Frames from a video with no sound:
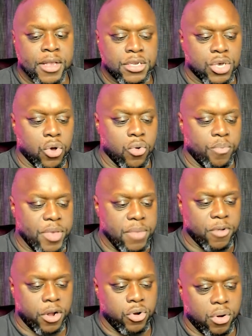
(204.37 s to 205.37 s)
so
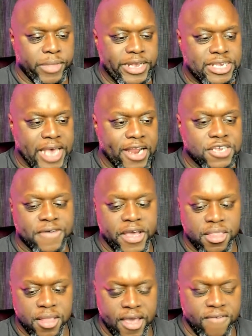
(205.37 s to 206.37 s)
people are normally satisfied
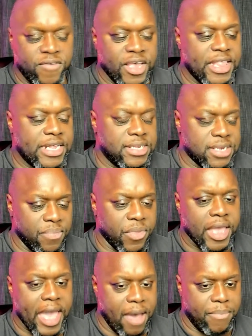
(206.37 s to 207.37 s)
in life, and then
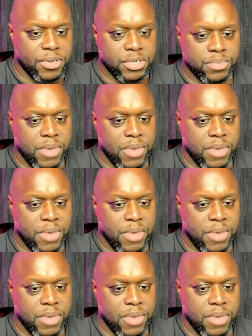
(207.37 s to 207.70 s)
something happens.